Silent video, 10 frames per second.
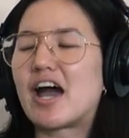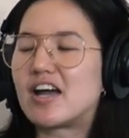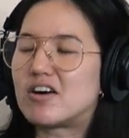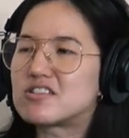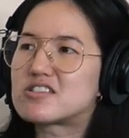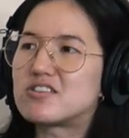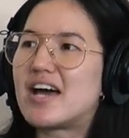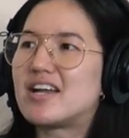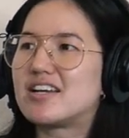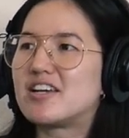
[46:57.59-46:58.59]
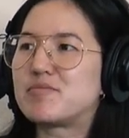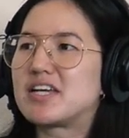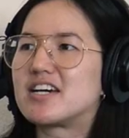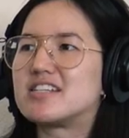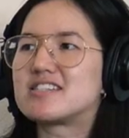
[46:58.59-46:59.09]
i also edit it
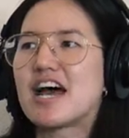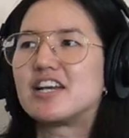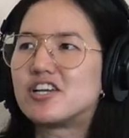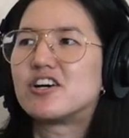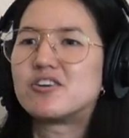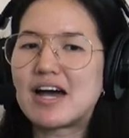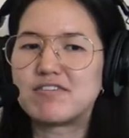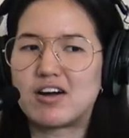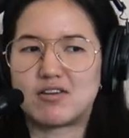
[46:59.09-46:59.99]
because i know i've